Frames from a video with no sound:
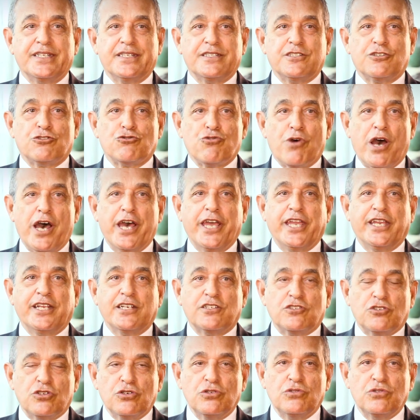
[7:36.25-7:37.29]

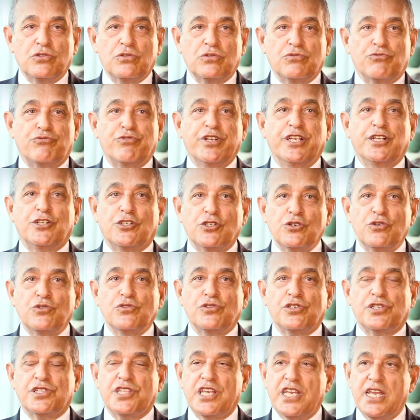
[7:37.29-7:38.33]
trying to
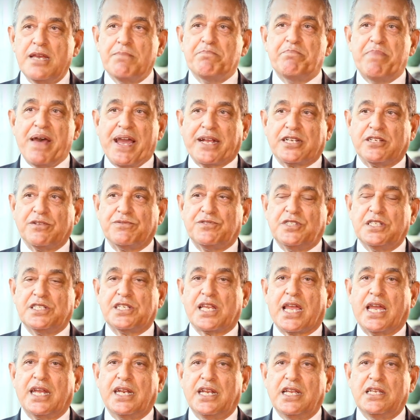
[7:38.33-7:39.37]
reduce the impact of
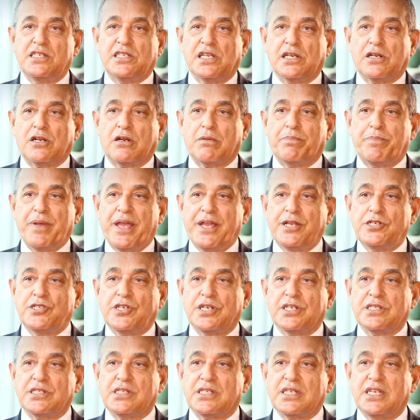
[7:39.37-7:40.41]
dyskinesia in our
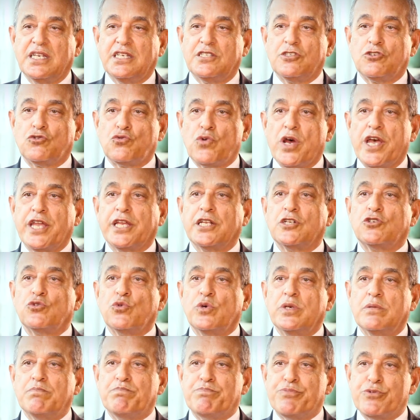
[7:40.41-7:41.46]
patients is trying to
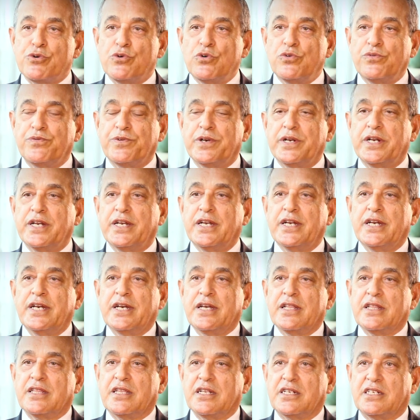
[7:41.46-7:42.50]
improve
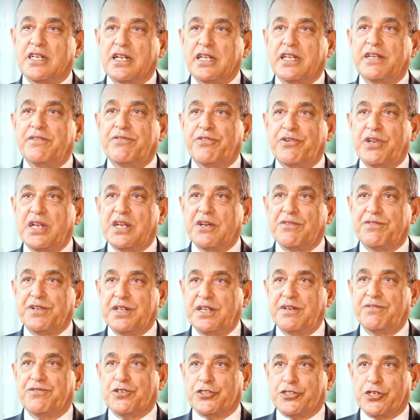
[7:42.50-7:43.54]
the delivery of
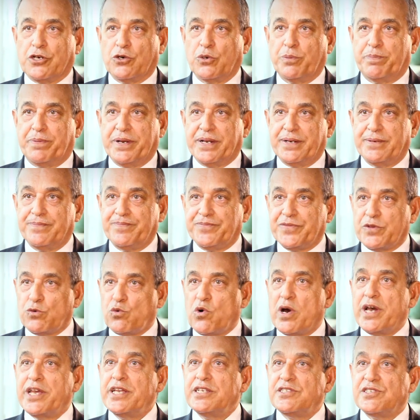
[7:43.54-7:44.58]
levodopa.
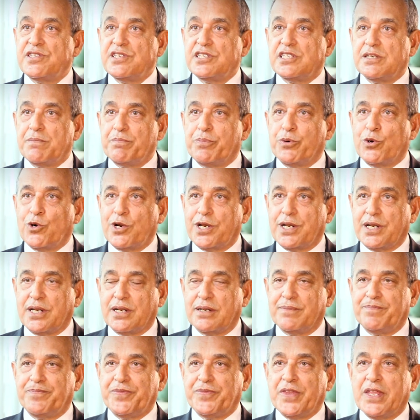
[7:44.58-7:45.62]
Why is this important?
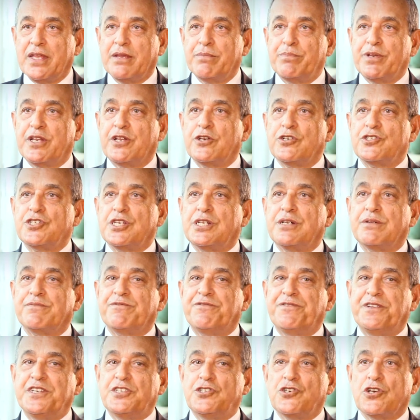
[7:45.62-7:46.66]
Because in
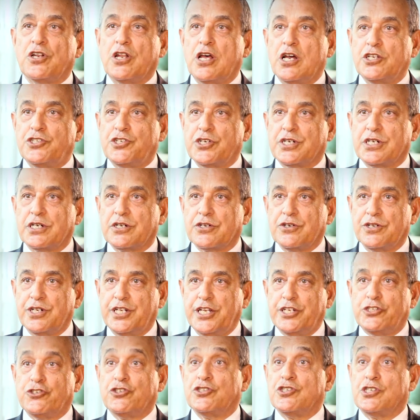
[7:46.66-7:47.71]
physiological
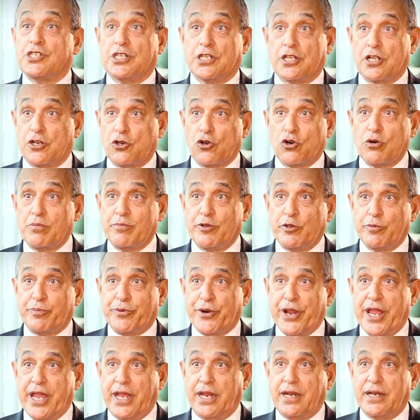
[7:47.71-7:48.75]
conditions, in the normal
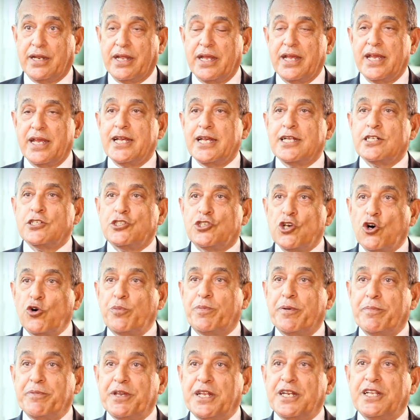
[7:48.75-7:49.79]
brain,
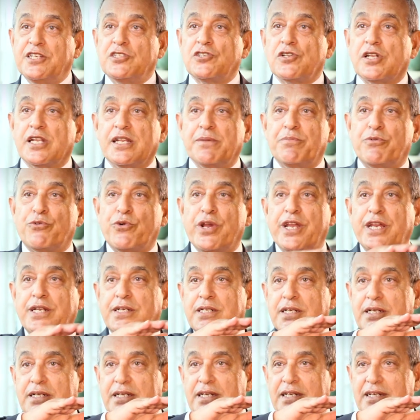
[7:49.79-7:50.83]
dopamine is
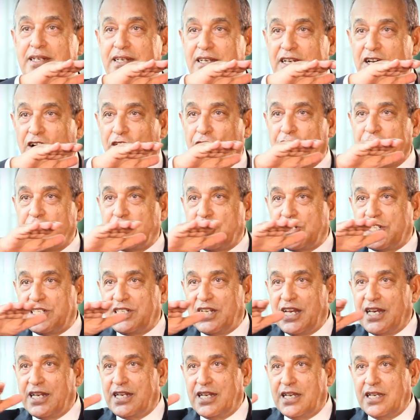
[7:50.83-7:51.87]
liberated on a
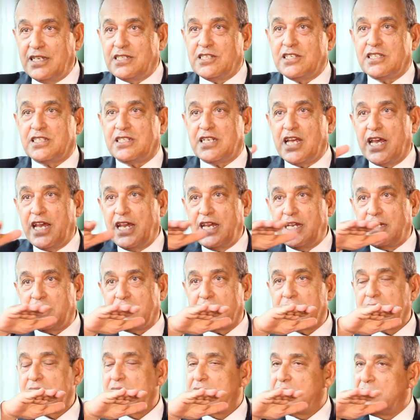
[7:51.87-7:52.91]
steady state
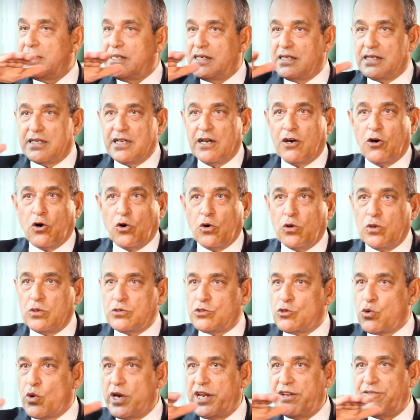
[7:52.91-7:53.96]
the whole
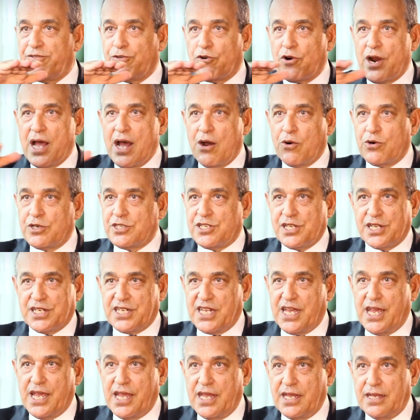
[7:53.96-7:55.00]
24 hours a
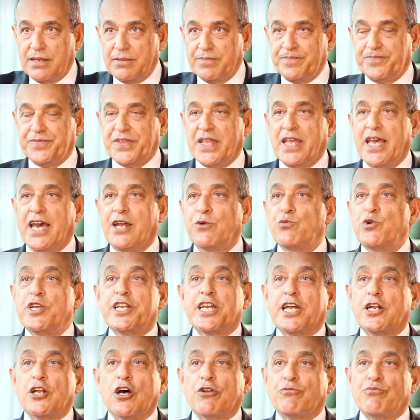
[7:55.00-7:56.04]
day. And we
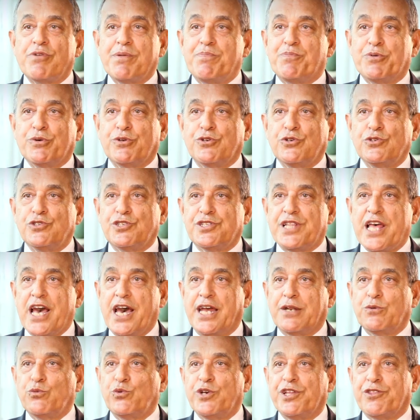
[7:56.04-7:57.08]
cannot reproduce
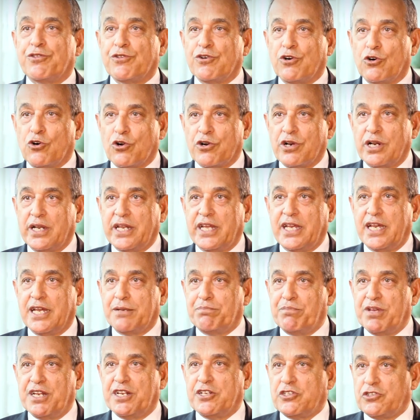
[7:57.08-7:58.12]
that with orally
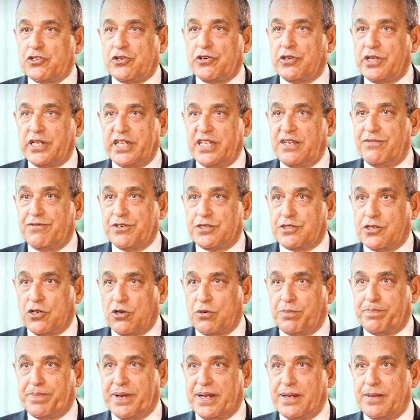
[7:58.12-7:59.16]
administered
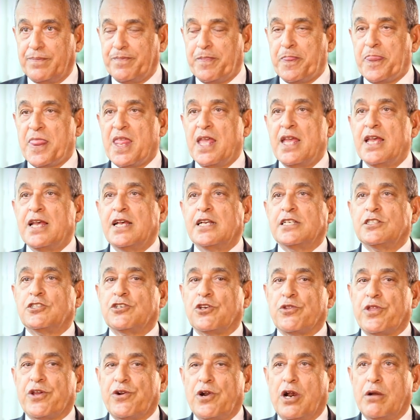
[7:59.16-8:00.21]
levodopa. So
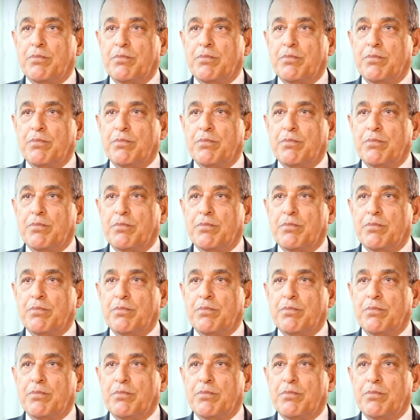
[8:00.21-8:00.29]
there are